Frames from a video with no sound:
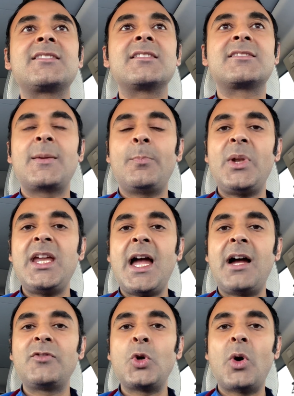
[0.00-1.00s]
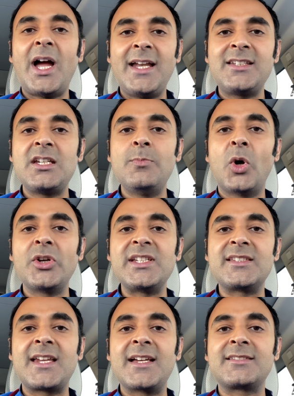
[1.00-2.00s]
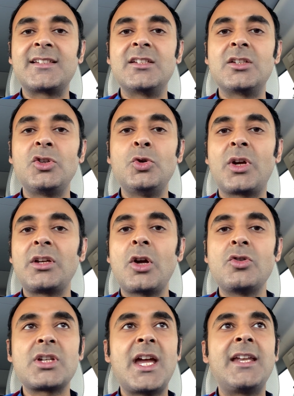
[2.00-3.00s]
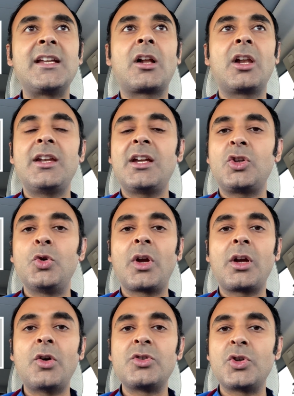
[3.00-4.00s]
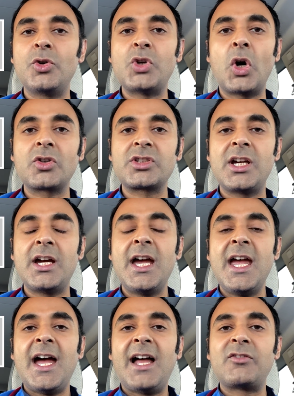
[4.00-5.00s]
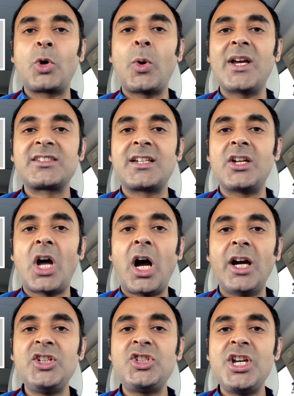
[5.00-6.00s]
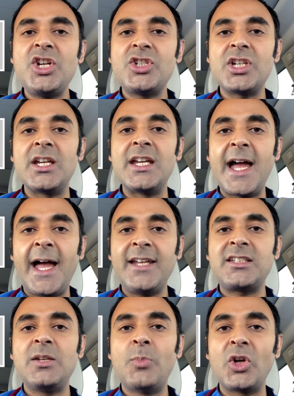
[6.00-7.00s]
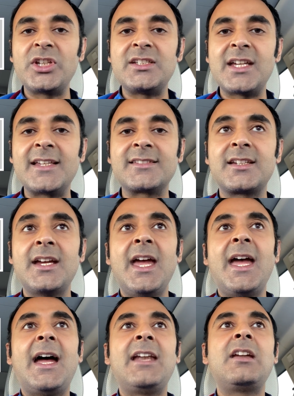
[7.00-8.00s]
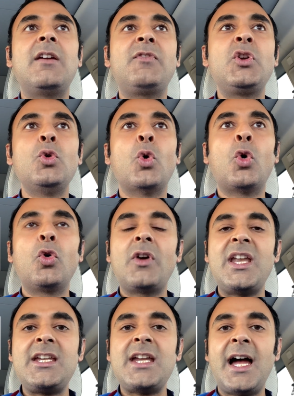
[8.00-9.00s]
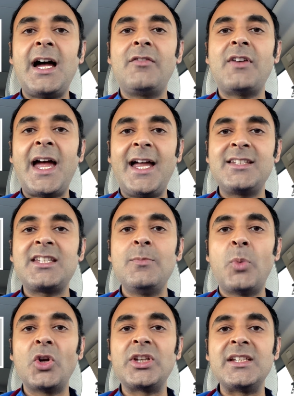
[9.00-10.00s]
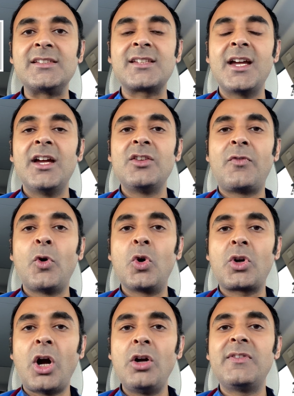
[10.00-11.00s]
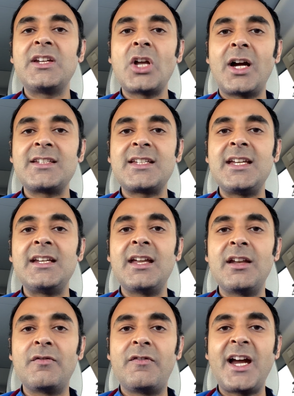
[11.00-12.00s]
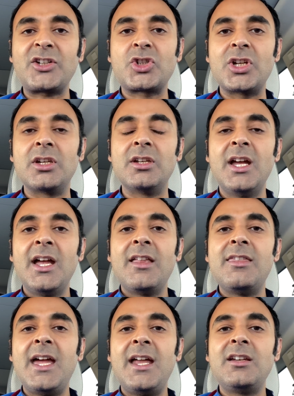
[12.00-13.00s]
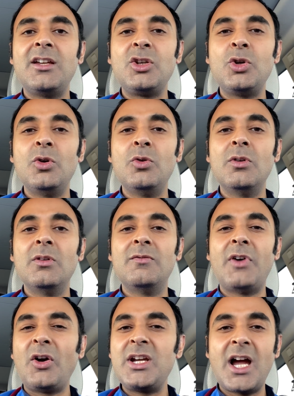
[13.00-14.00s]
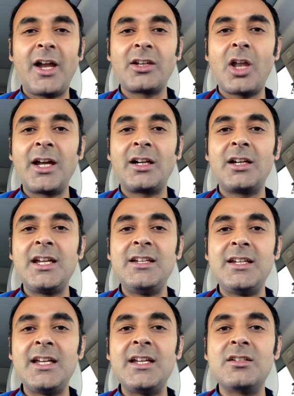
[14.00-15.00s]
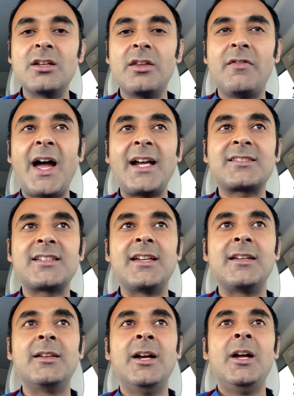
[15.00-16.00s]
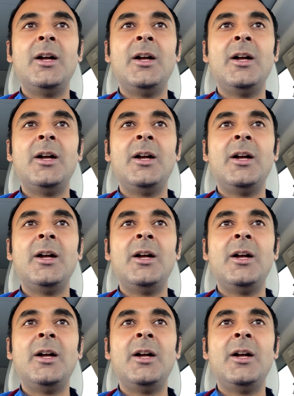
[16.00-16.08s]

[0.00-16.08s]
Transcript: simply have your antibodies tested. You can go to any clinic, you can go to your doctor and request an IgG antibody test. And if you already have antibodies for COVID-19 infection, then you very unlikely need the vaccine.